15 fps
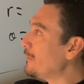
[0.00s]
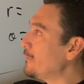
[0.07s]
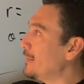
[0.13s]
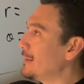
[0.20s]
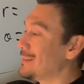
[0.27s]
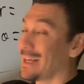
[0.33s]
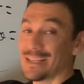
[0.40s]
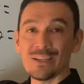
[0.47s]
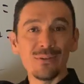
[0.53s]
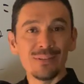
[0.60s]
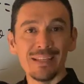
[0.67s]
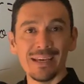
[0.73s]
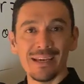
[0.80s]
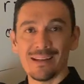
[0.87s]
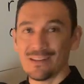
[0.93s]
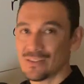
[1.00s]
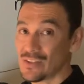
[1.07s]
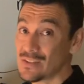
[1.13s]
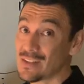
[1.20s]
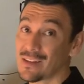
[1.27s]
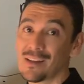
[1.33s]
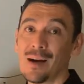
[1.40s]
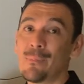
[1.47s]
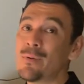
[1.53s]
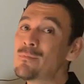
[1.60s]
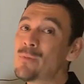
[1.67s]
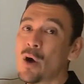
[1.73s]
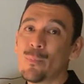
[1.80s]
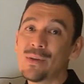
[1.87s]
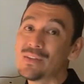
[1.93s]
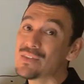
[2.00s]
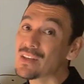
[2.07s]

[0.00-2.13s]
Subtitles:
of it like you did just a couple moments